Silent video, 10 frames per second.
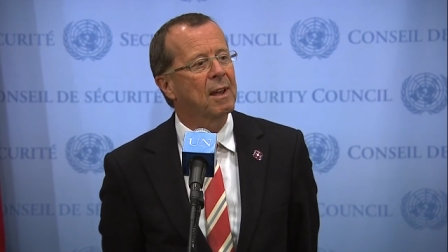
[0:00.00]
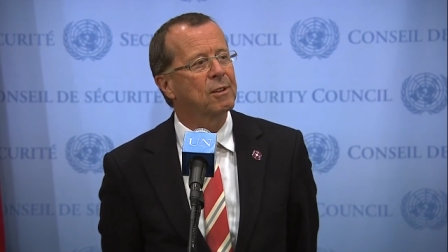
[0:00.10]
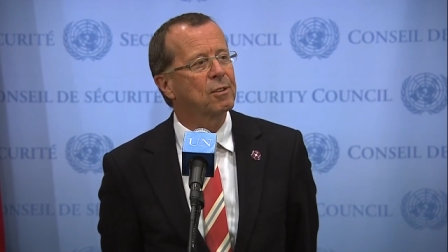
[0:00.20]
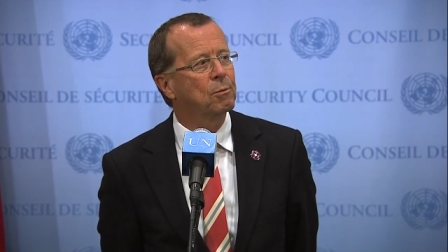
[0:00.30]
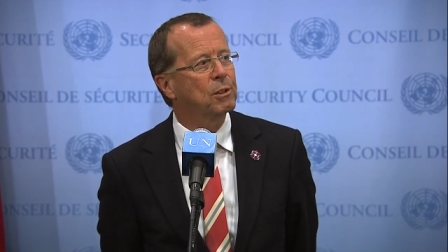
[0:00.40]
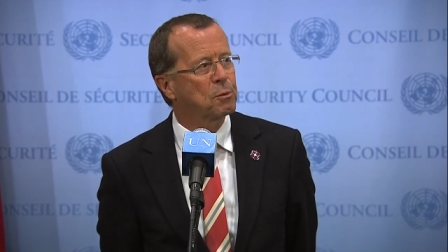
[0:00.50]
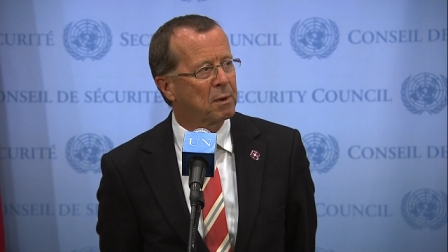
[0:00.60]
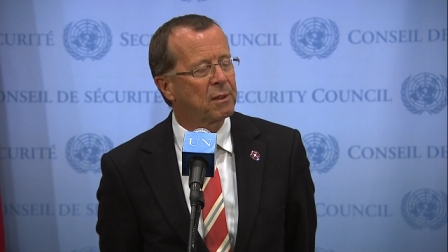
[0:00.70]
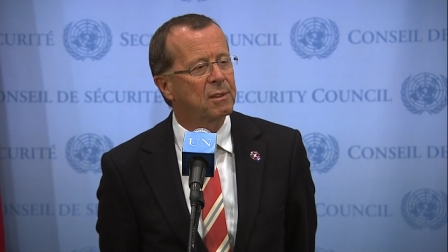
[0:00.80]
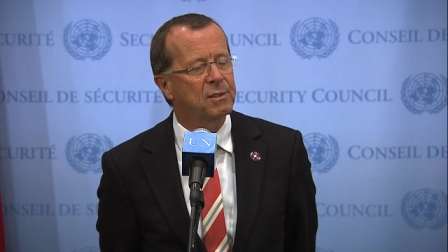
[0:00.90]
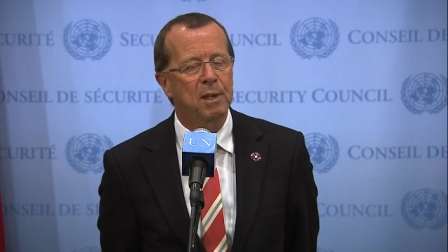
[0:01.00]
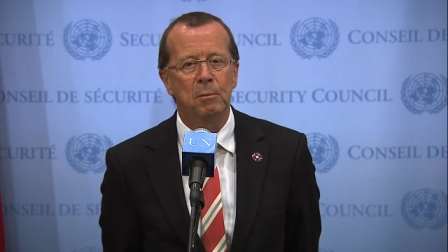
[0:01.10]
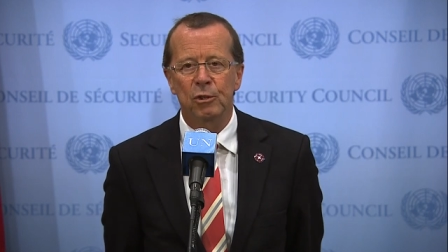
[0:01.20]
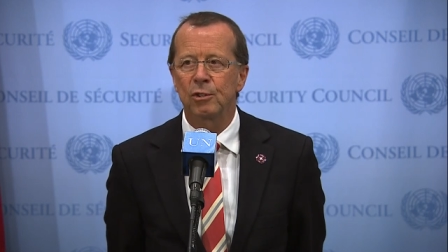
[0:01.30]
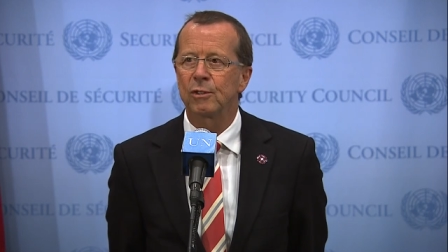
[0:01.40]
And uh, we spread these
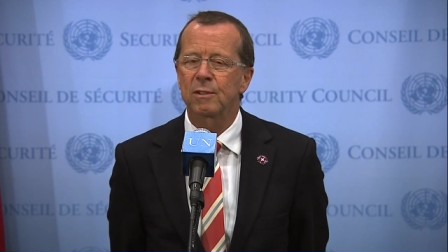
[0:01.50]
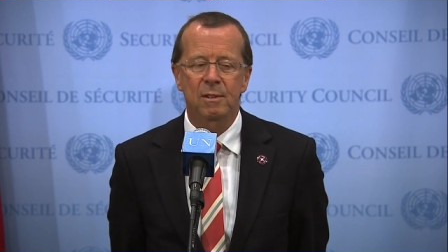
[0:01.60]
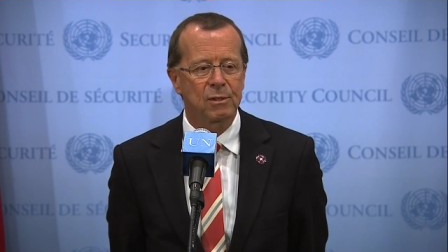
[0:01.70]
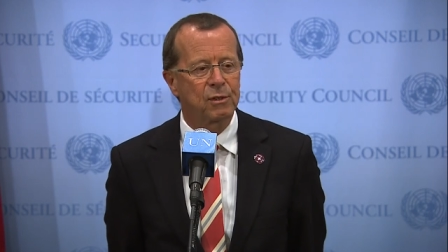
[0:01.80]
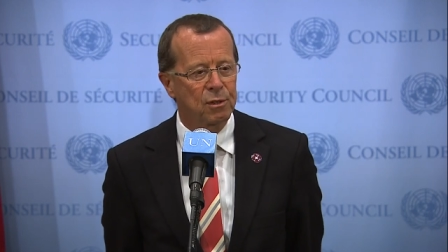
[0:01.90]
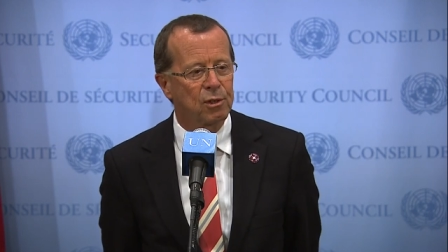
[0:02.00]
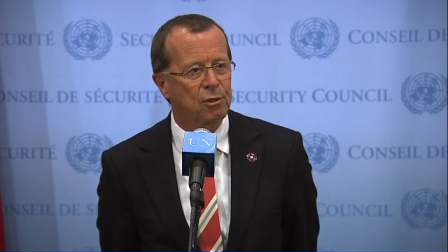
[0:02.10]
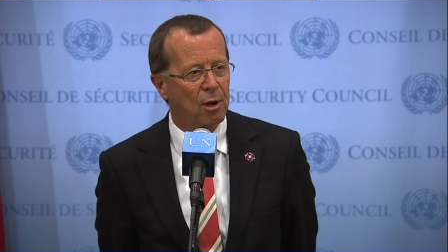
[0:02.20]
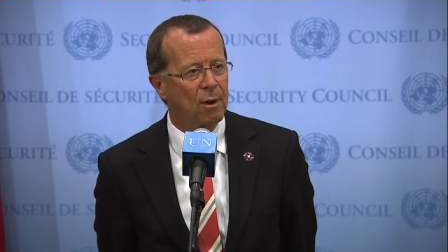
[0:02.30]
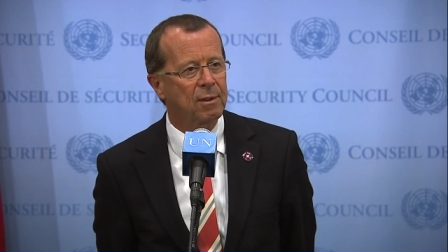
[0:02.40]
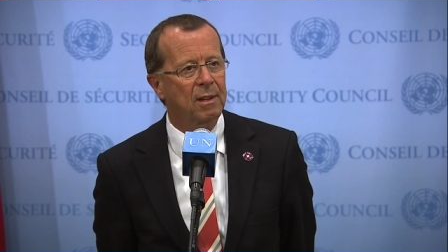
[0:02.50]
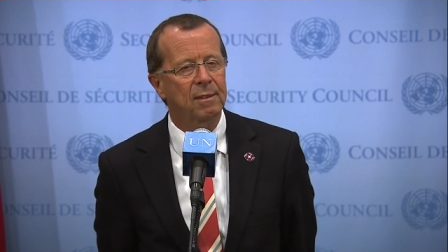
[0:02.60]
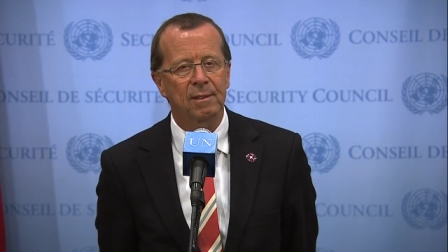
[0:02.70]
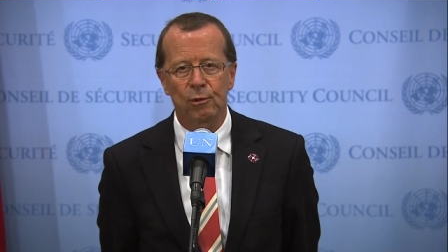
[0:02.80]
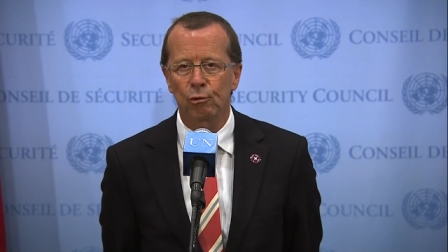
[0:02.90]
images. This is a deterrent, I
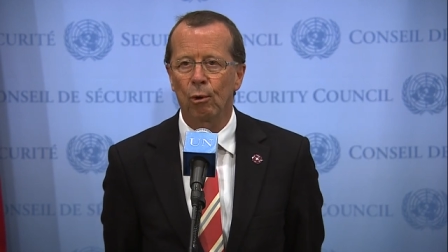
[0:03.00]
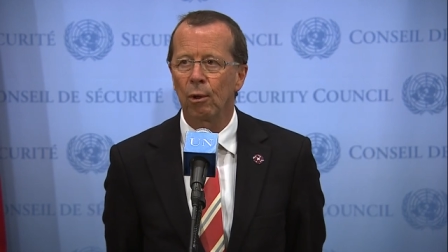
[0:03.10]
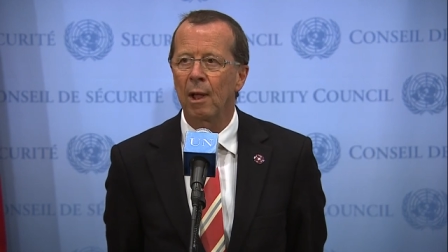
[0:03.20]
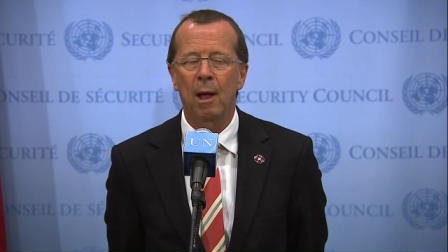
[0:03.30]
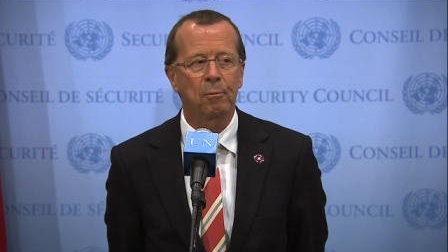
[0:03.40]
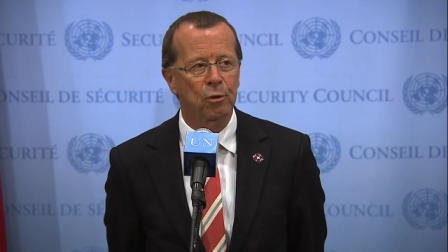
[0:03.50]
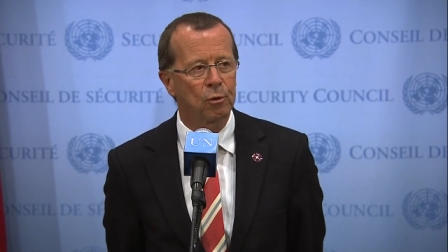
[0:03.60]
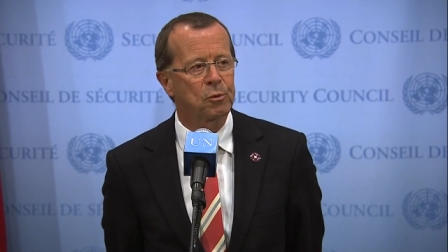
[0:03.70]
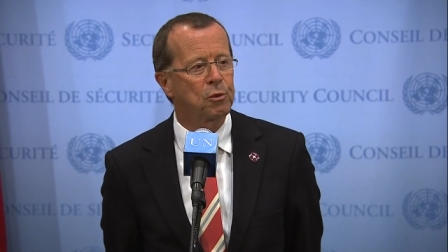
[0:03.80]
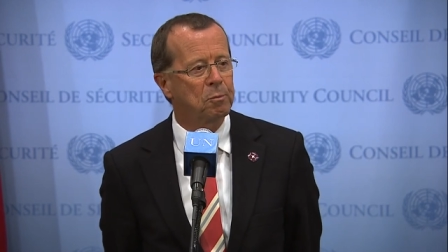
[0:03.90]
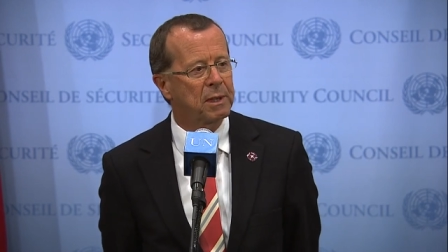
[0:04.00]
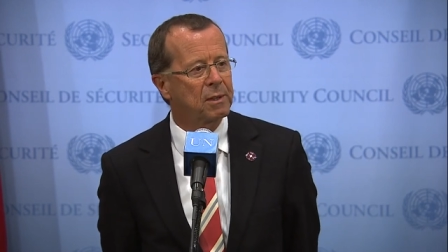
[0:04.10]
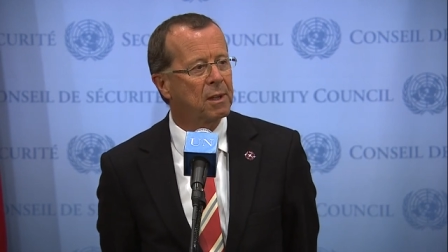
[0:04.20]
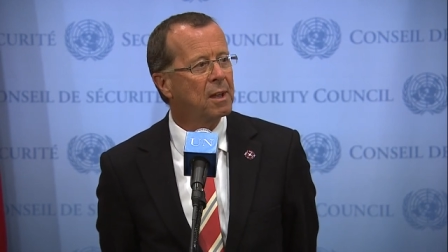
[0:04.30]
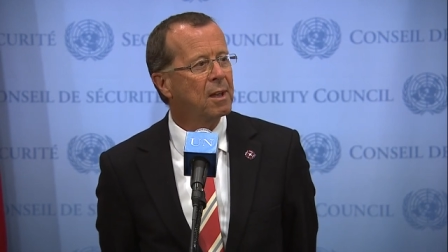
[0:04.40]
think, to all armed groups to
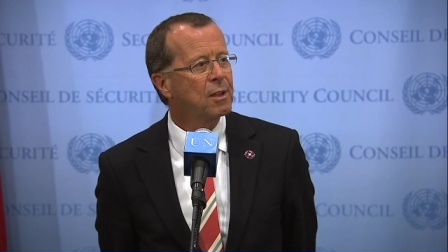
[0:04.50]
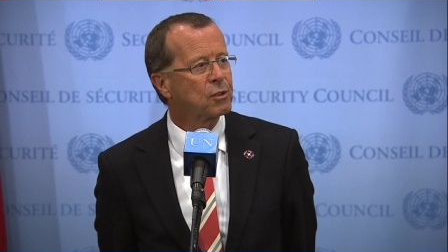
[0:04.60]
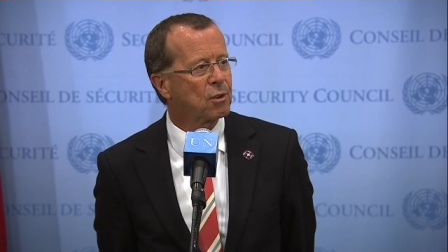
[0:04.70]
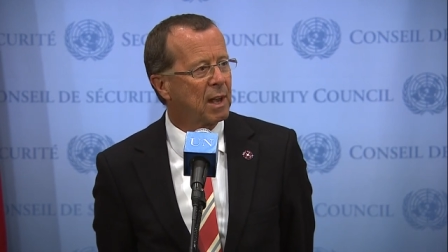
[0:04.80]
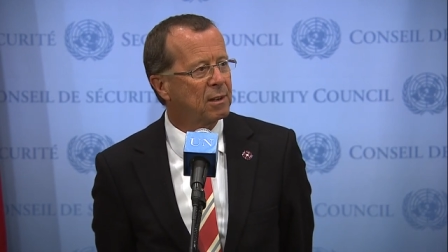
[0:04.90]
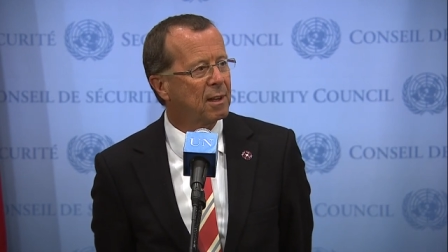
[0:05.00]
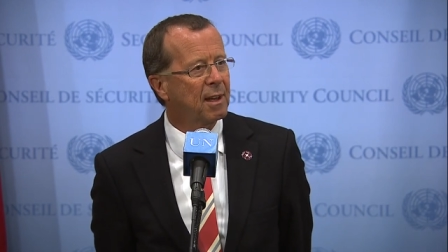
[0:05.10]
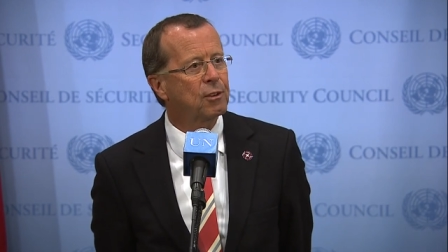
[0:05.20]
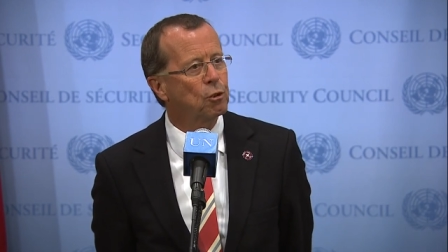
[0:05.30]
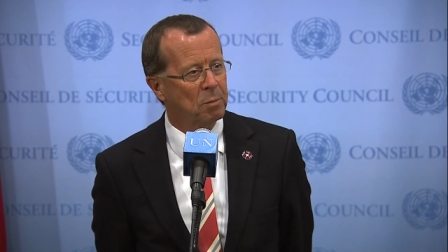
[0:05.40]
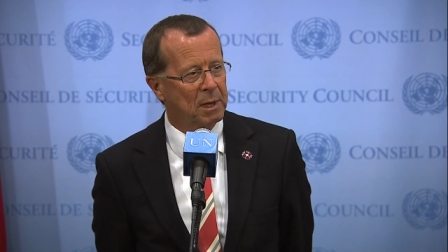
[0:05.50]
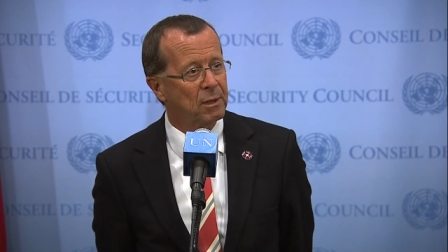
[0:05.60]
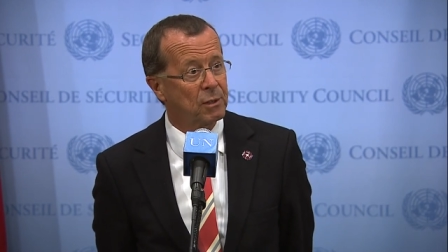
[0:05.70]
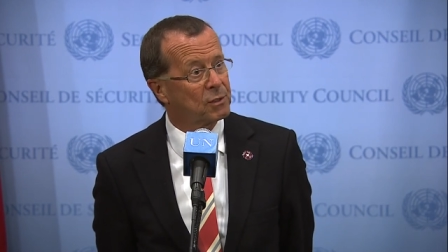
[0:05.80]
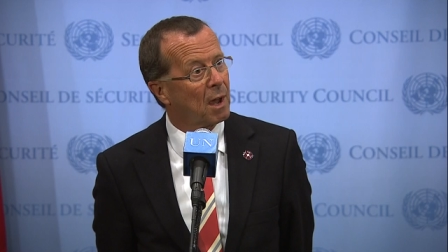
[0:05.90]
better surrender and to better
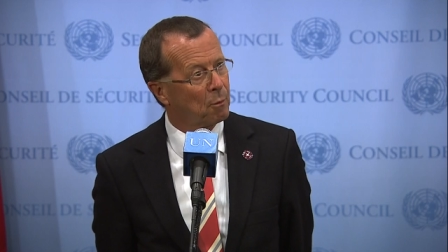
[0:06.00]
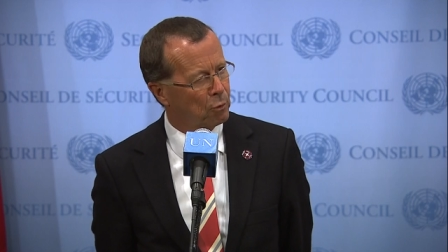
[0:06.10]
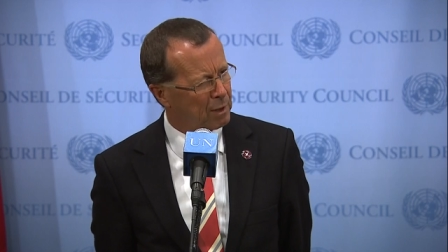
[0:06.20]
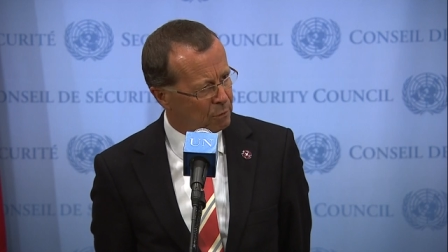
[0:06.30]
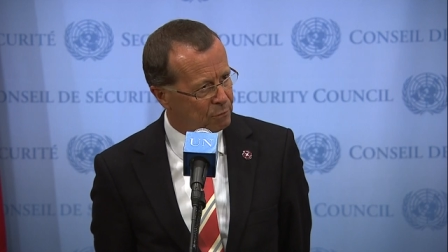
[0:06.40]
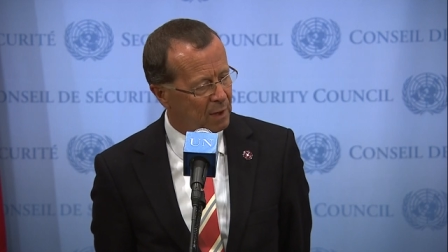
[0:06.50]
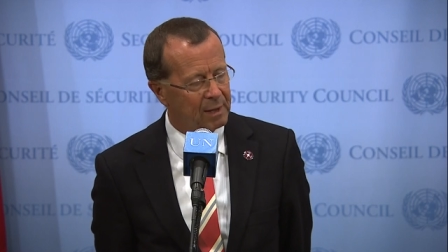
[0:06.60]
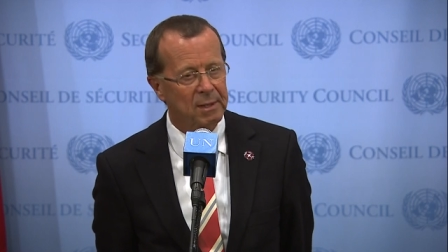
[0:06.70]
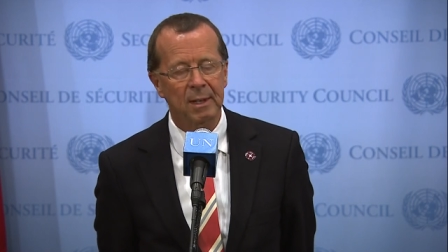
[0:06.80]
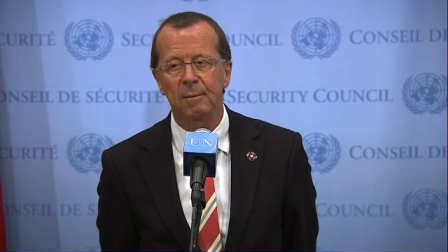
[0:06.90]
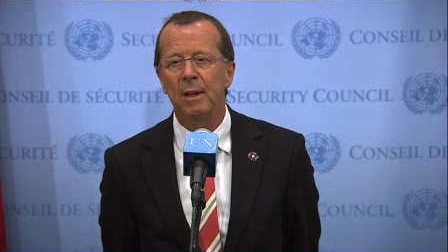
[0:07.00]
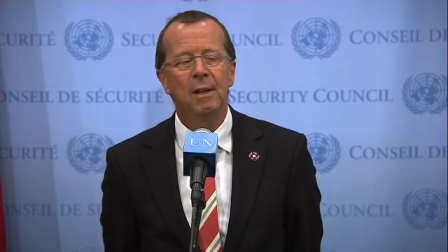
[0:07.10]
disarm without fighting.